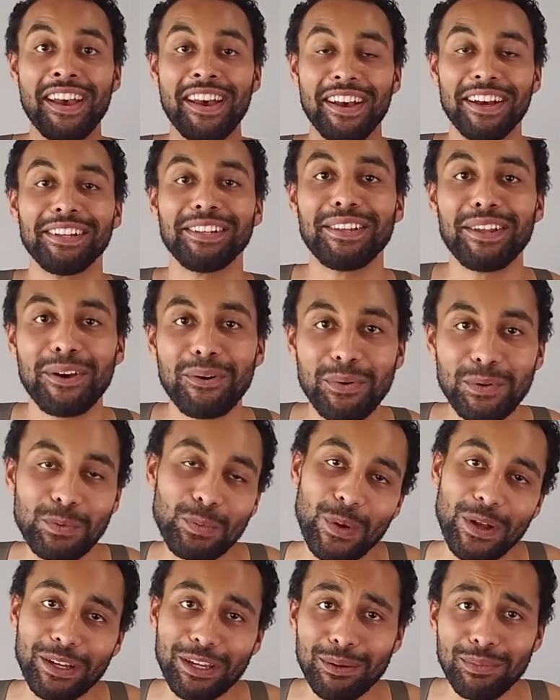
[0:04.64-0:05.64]
Hello and
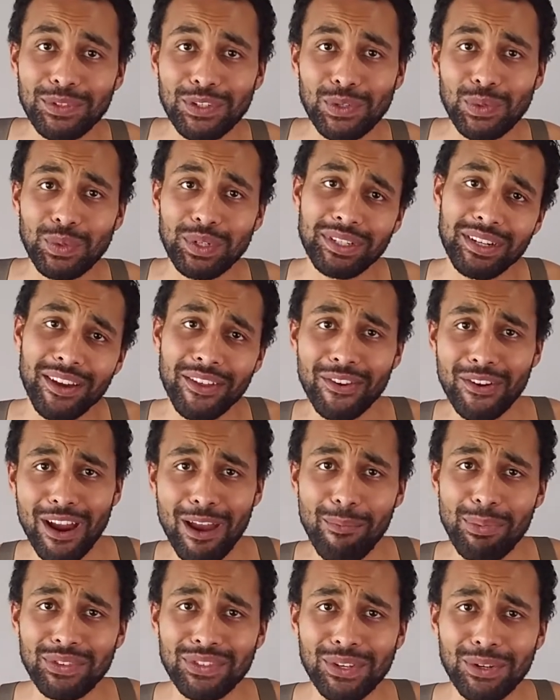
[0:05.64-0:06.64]
welcome to another
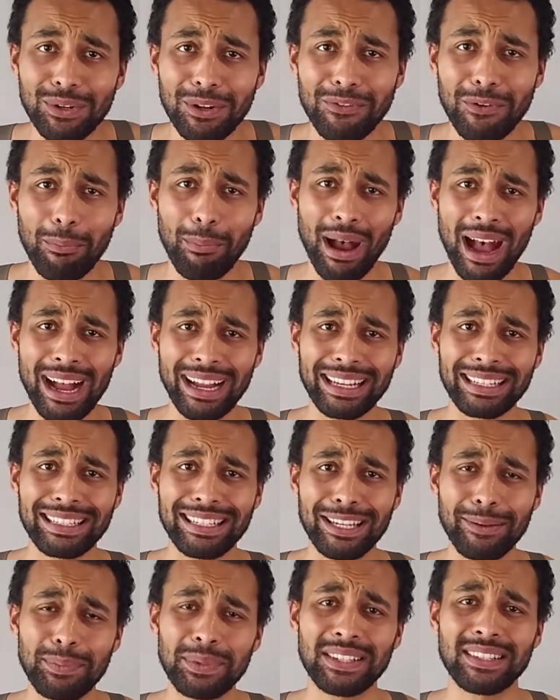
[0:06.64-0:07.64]
episode of
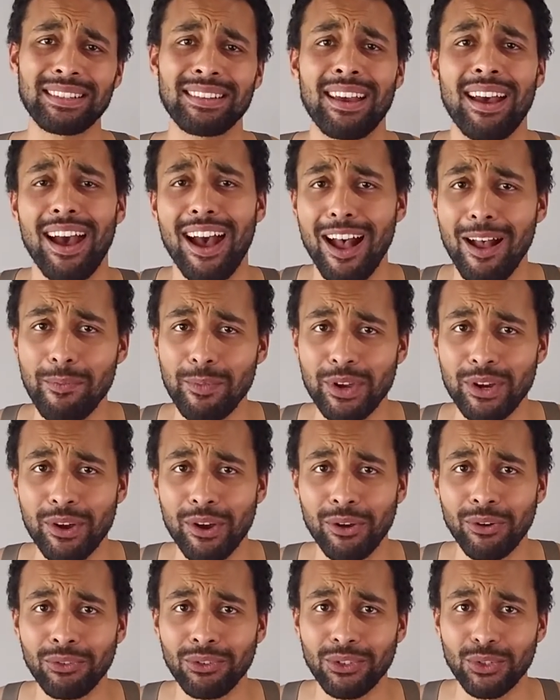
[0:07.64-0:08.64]
Apoca-Tip. I'm your
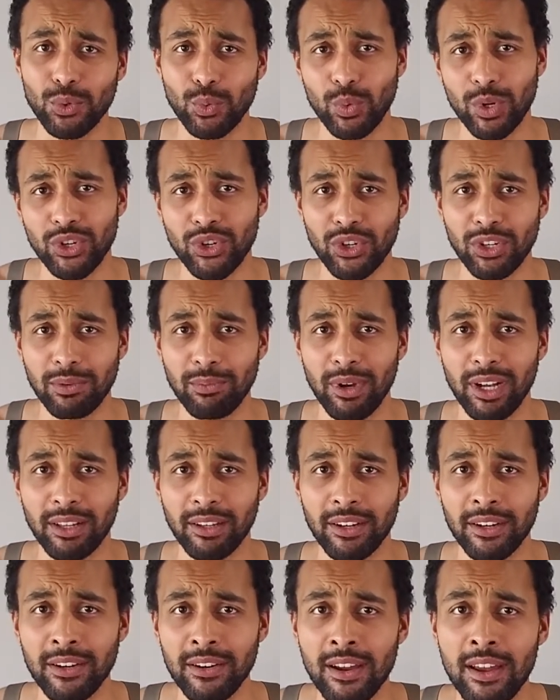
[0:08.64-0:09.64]
host, Richard
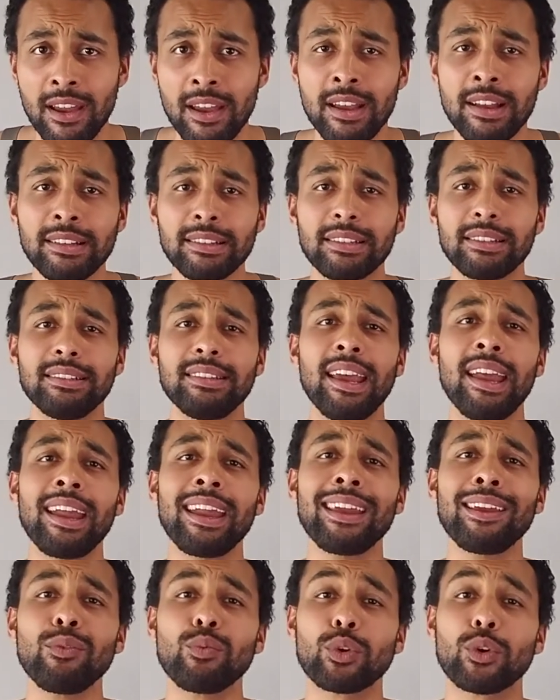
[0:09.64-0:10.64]
Muller.
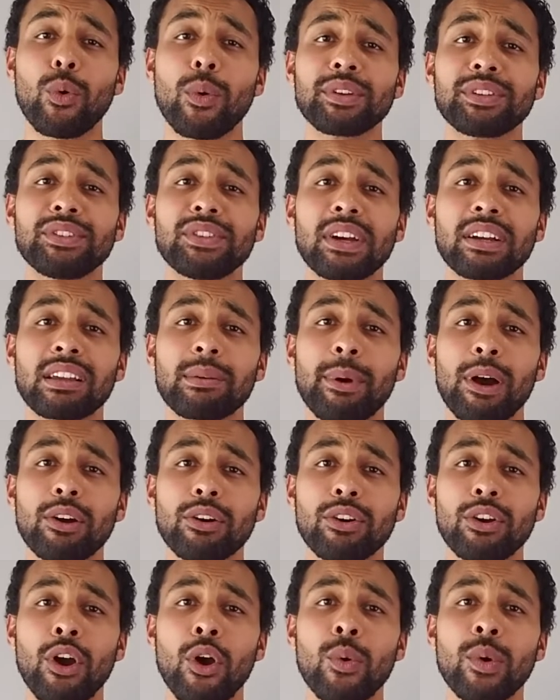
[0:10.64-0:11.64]
Today, we're going to talk
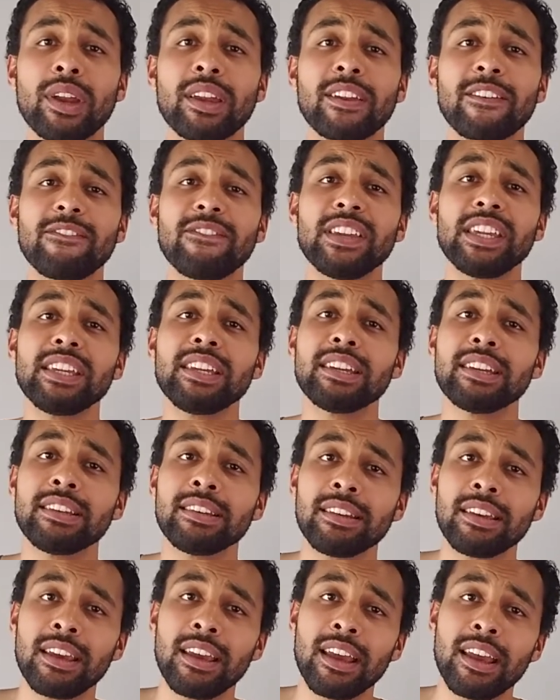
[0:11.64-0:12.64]
about going vegan
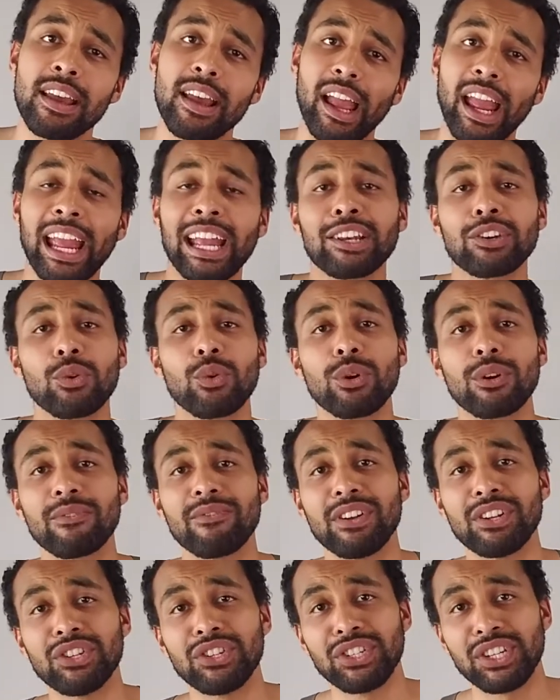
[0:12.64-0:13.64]
and or
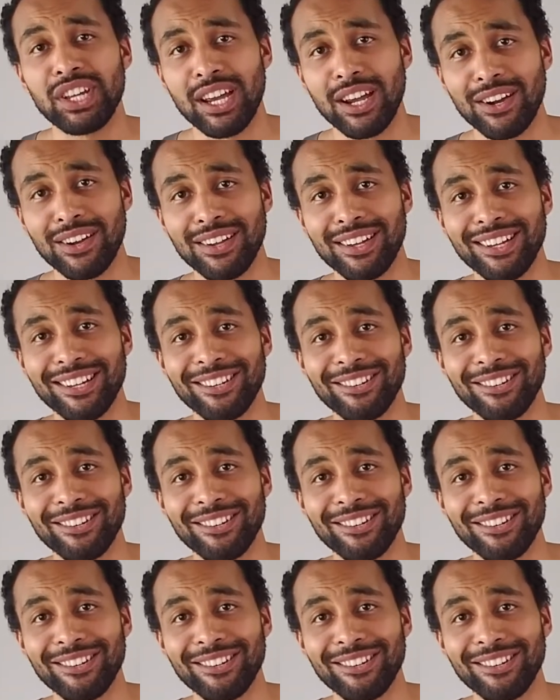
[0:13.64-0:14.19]
vegetarian.